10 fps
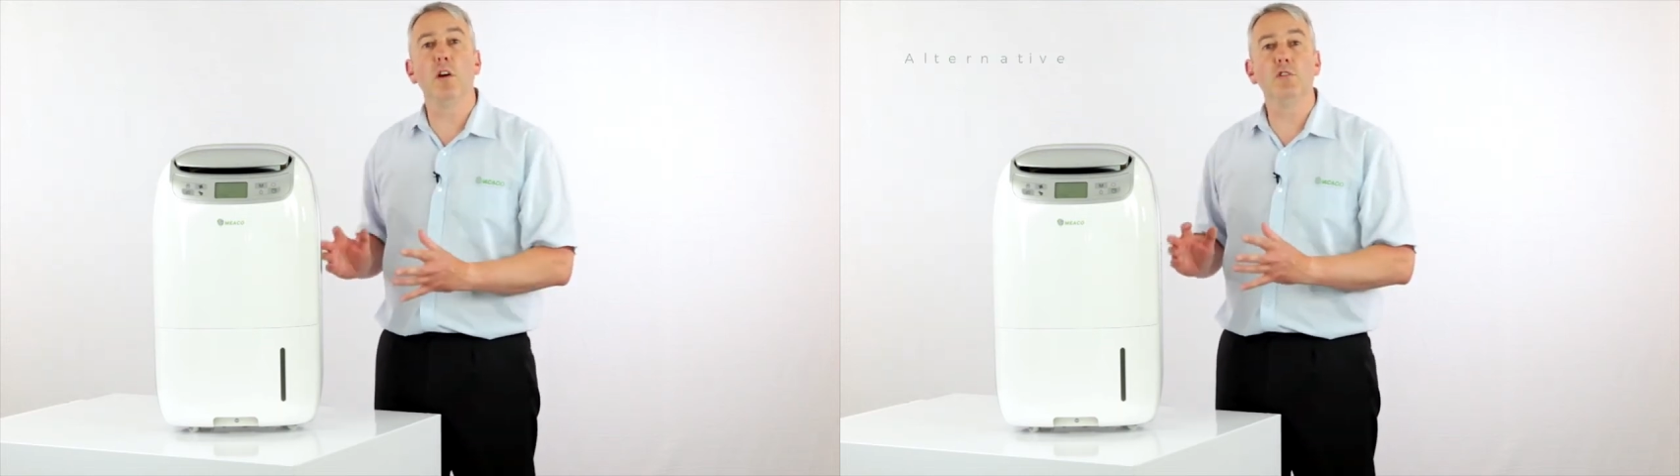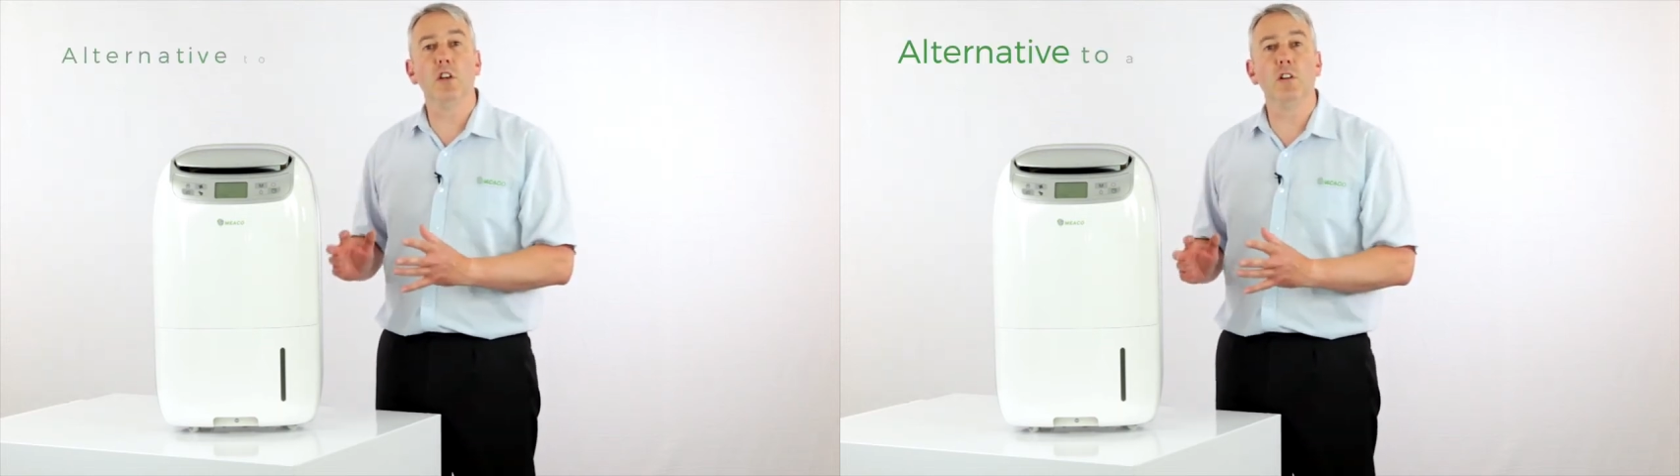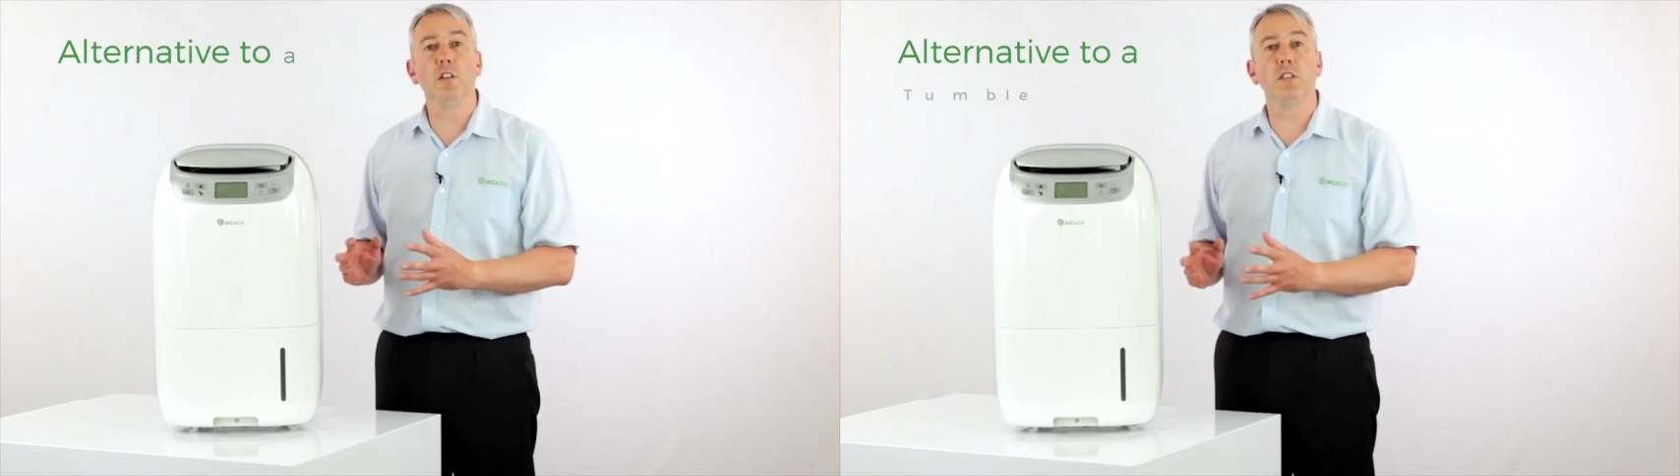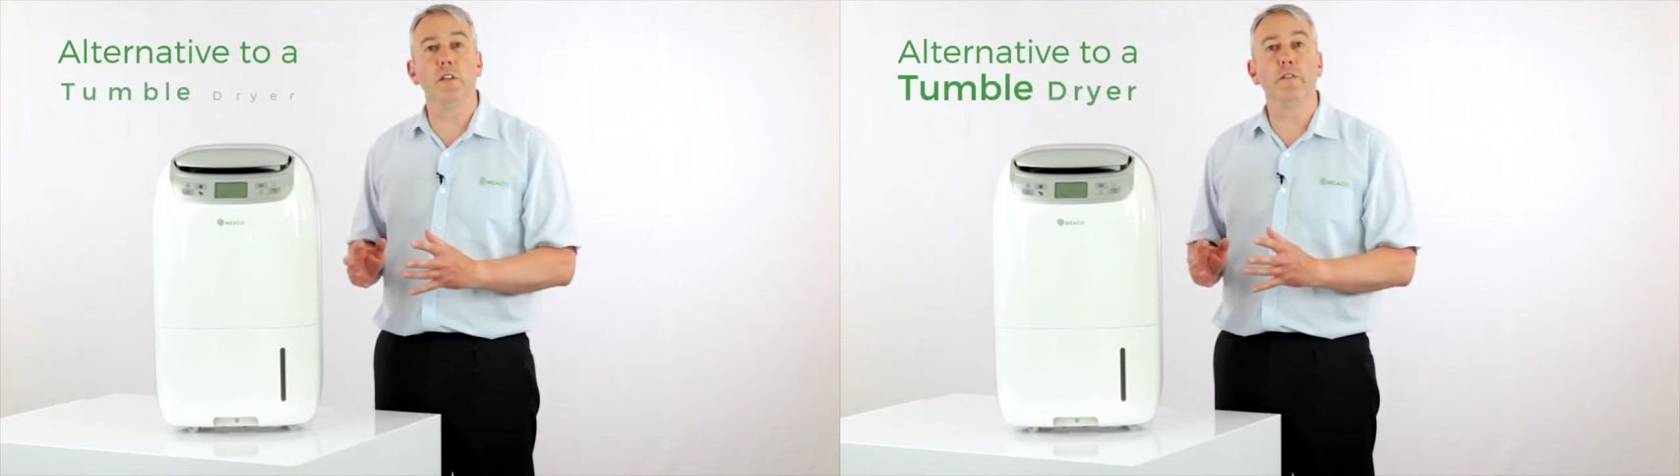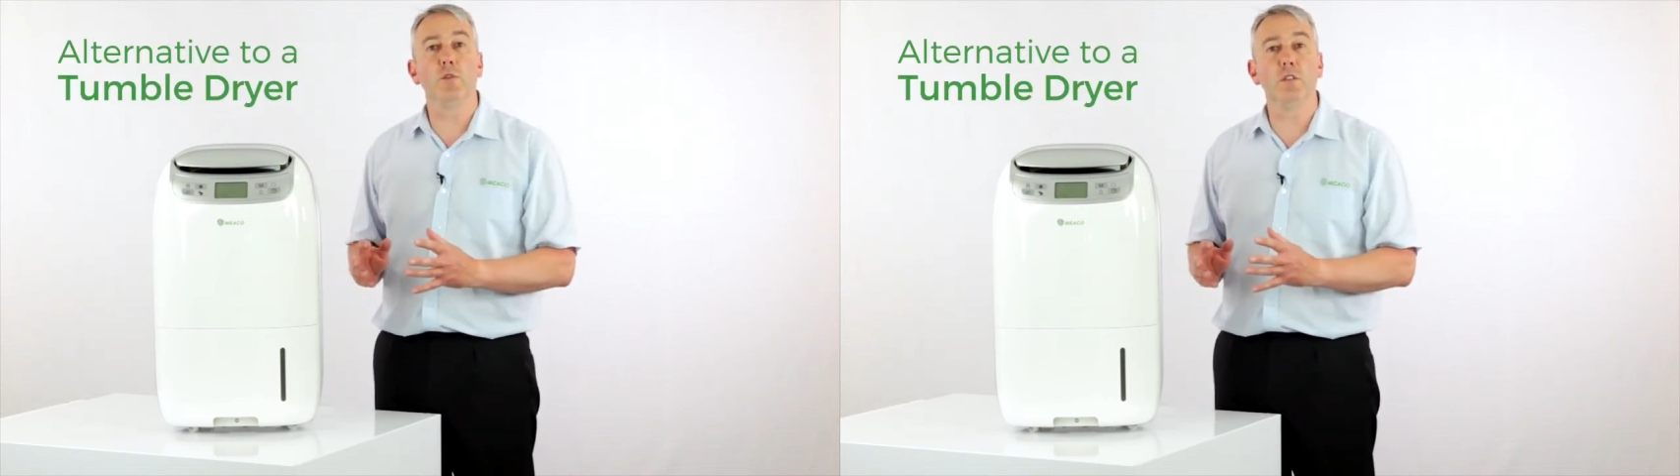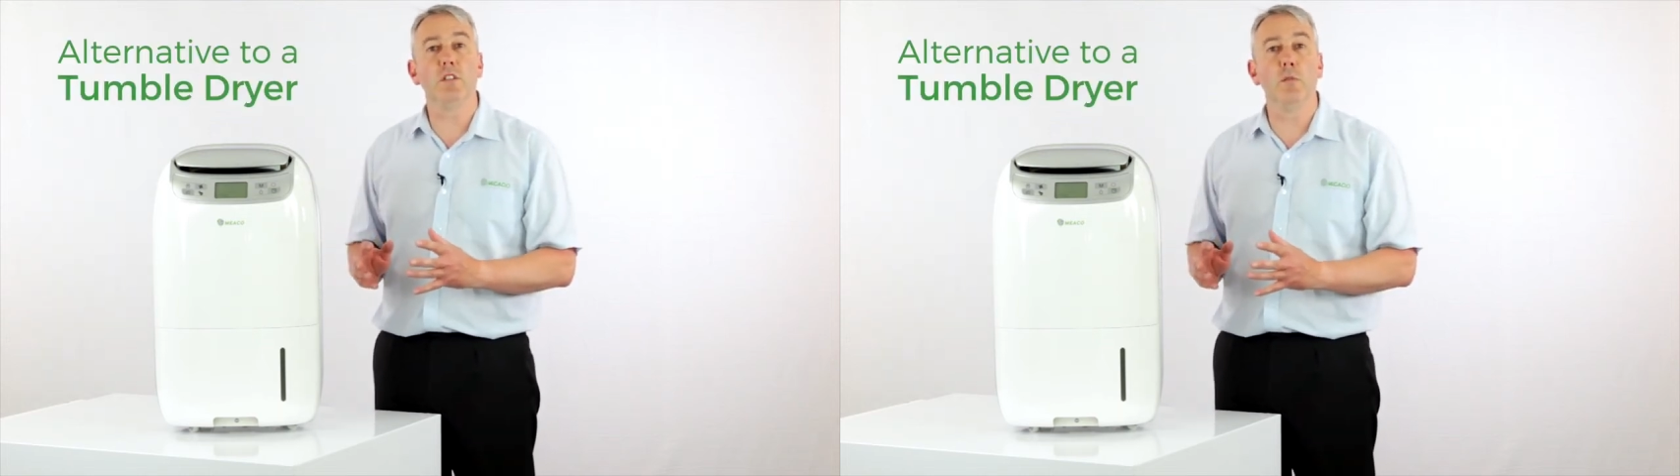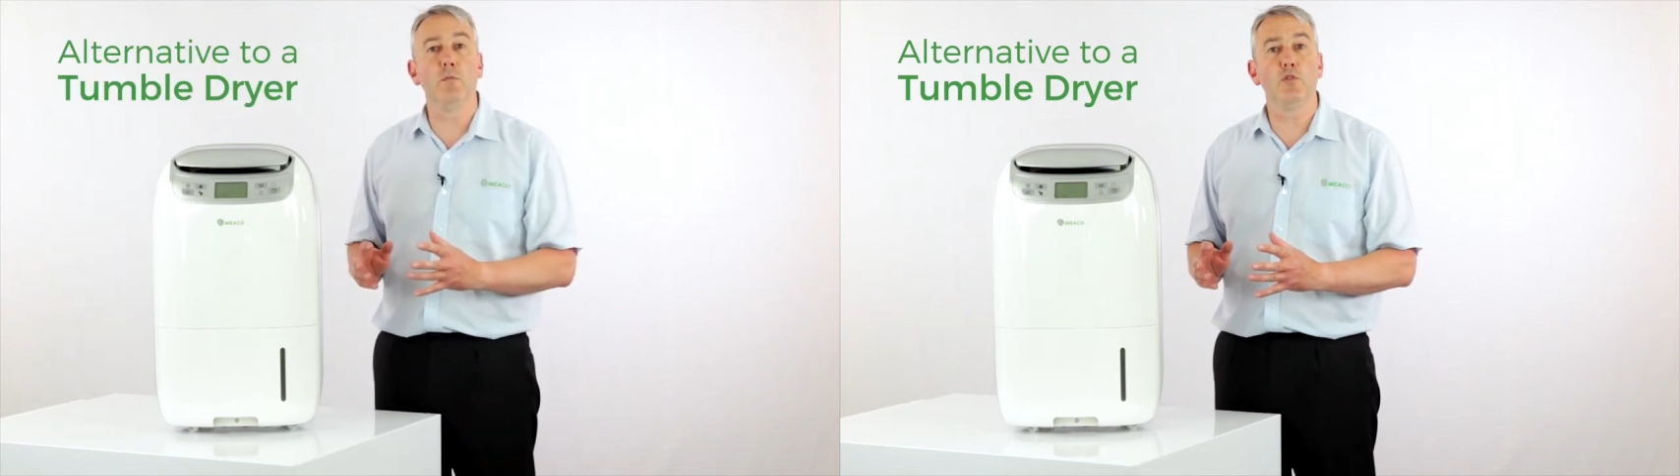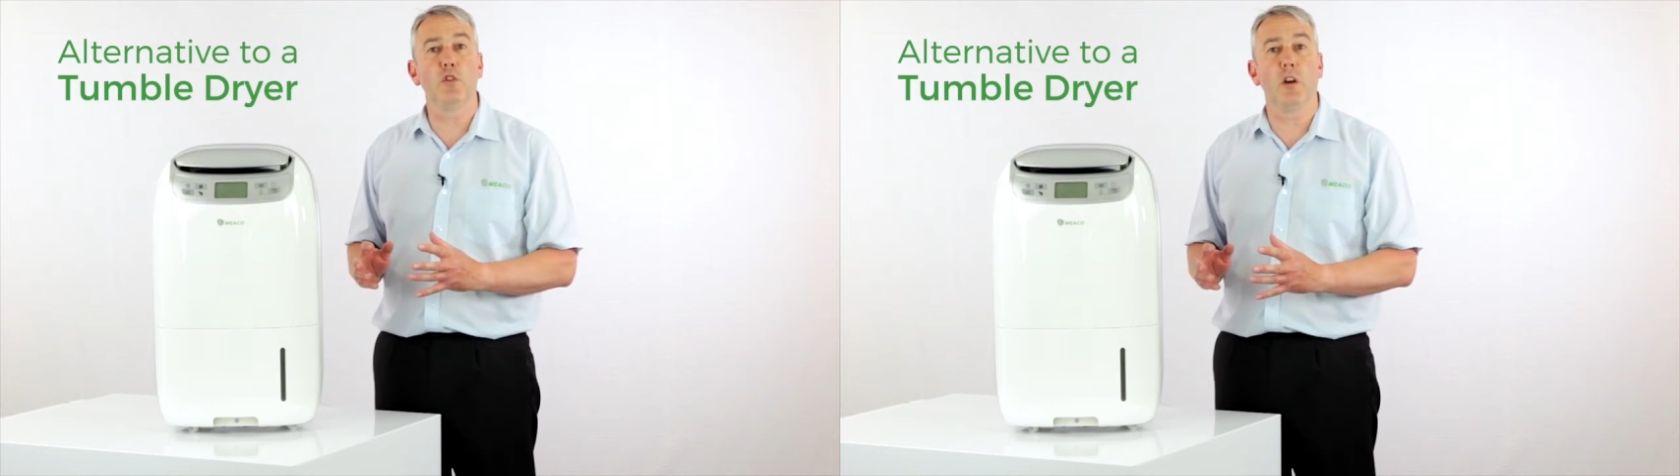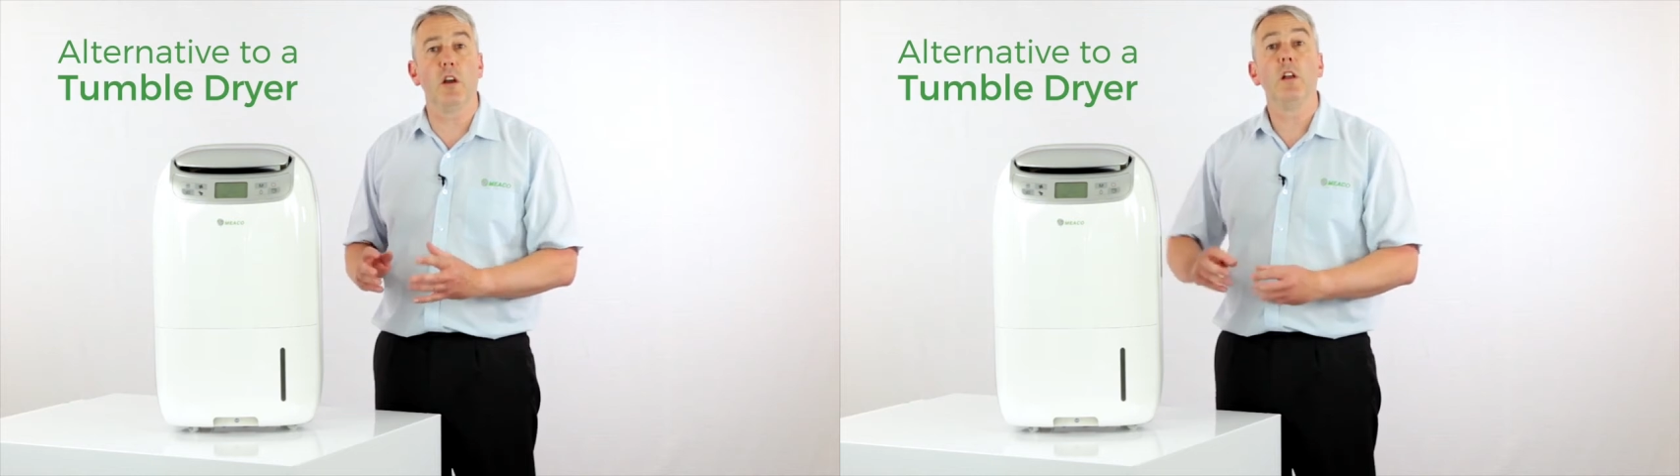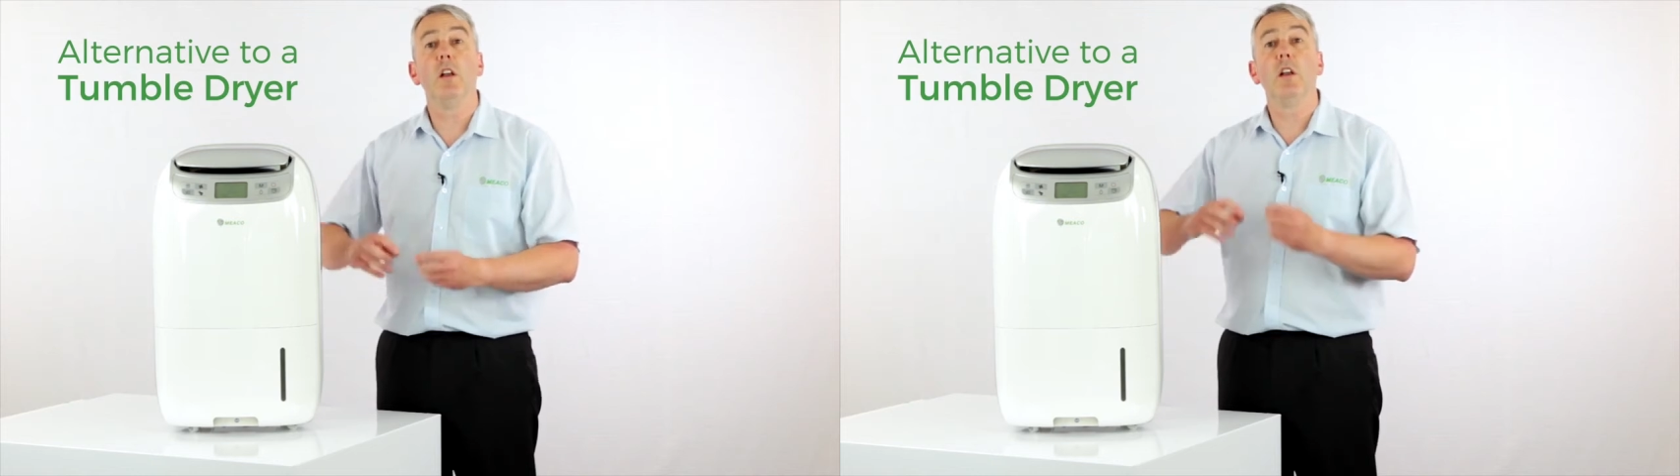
alternative to a tumble dryer